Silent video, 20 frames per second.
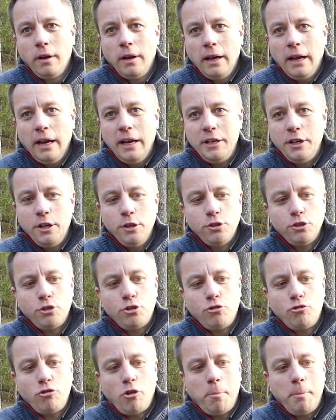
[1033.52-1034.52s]
and use a
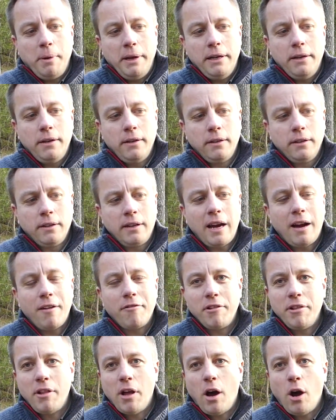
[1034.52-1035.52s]
stropping
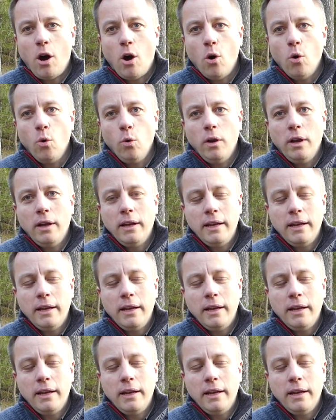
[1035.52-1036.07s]
covering the whole